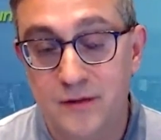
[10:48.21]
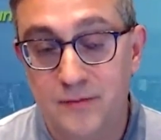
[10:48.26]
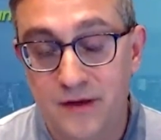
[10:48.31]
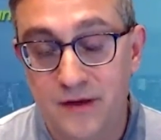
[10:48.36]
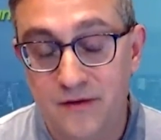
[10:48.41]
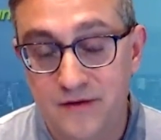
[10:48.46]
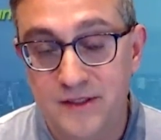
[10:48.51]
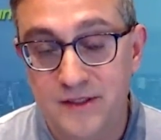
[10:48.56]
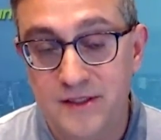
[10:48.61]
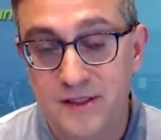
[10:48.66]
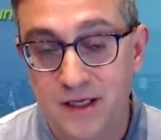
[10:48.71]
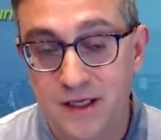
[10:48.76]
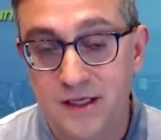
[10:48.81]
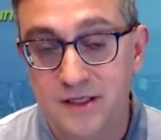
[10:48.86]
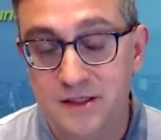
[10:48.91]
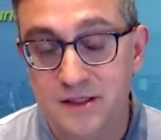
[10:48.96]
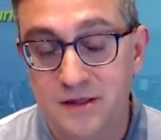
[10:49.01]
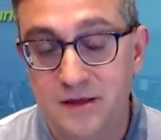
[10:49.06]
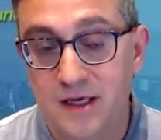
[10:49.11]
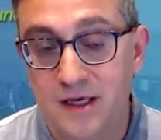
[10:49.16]
But if the city
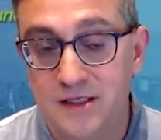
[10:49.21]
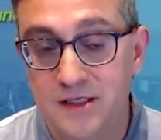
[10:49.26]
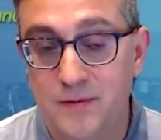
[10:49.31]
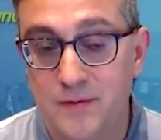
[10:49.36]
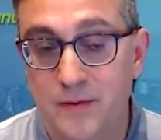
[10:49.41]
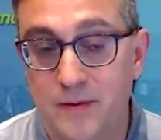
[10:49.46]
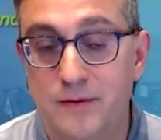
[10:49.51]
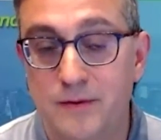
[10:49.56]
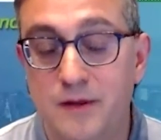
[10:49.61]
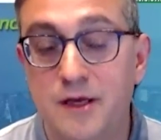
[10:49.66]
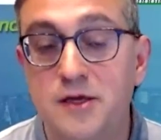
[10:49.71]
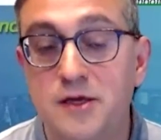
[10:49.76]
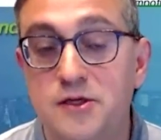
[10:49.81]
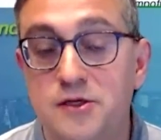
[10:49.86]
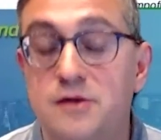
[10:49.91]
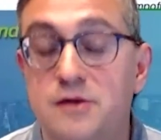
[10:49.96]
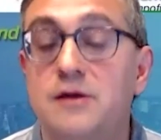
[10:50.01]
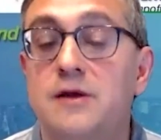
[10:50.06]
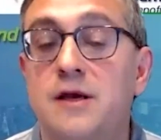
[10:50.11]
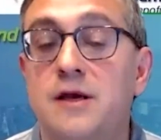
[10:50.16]
still has the
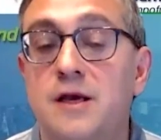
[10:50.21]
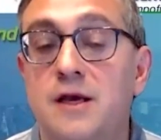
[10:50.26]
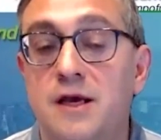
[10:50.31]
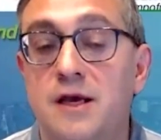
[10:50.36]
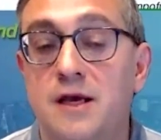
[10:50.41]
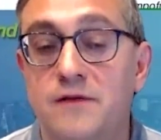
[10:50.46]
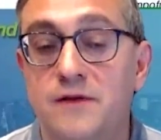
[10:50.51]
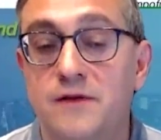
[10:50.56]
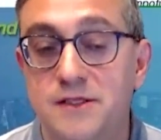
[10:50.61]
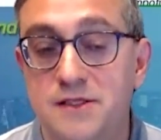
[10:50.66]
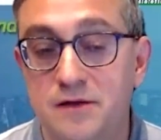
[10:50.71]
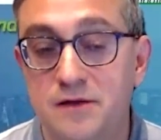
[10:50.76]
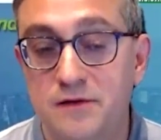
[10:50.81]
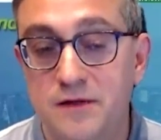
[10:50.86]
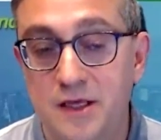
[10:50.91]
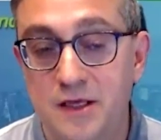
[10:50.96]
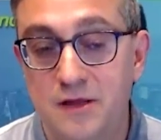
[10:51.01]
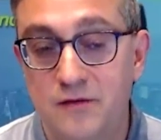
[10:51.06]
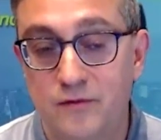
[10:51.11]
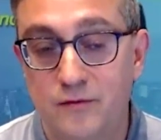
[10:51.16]
population and there's still
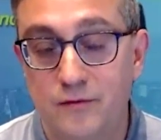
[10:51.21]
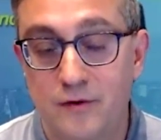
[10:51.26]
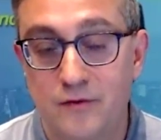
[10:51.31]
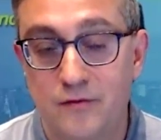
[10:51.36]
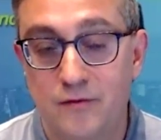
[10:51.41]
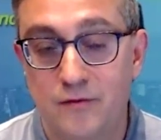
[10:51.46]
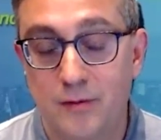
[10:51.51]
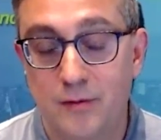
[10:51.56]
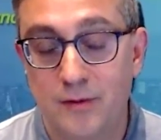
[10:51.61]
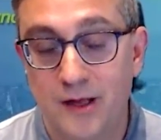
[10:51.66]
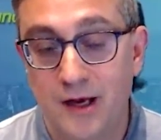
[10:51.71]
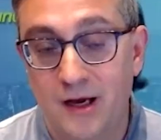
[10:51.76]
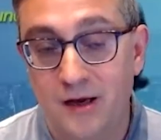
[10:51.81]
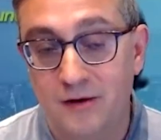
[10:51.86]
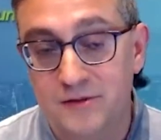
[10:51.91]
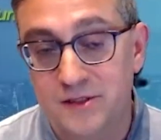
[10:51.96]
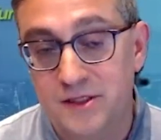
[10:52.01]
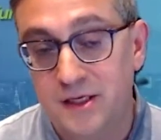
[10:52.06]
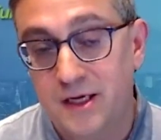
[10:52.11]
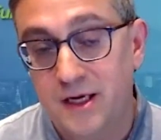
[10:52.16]
need for affordable
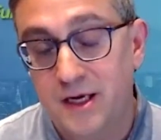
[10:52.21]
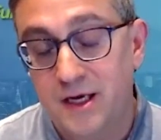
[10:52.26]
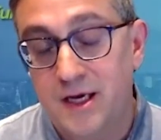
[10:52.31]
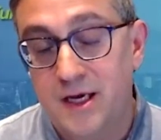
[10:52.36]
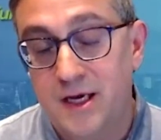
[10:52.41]
housing,